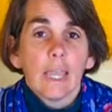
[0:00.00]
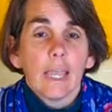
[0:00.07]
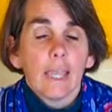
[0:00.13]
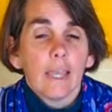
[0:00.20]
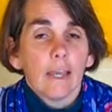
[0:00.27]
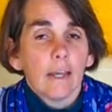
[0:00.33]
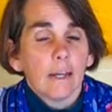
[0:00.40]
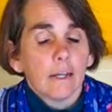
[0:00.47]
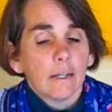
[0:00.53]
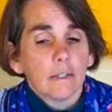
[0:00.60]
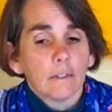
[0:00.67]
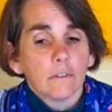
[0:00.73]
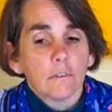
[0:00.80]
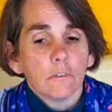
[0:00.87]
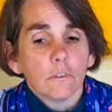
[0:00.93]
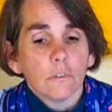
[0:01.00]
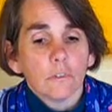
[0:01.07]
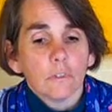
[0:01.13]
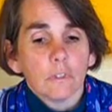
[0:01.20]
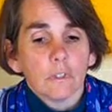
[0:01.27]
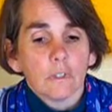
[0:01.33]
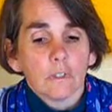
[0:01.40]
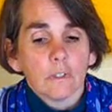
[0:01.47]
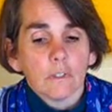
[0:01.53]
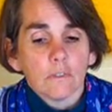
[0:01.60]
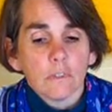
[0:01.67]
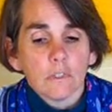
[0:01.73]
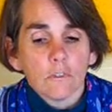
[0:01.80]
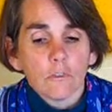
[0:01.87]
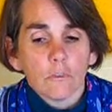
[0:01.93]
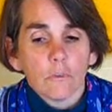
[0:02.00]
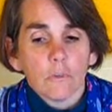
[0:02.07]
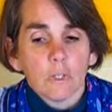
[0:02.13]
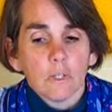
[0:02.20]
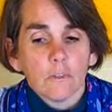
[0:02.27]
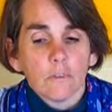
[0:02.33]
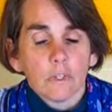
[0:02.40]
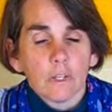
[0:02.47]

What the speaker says: and essential oils,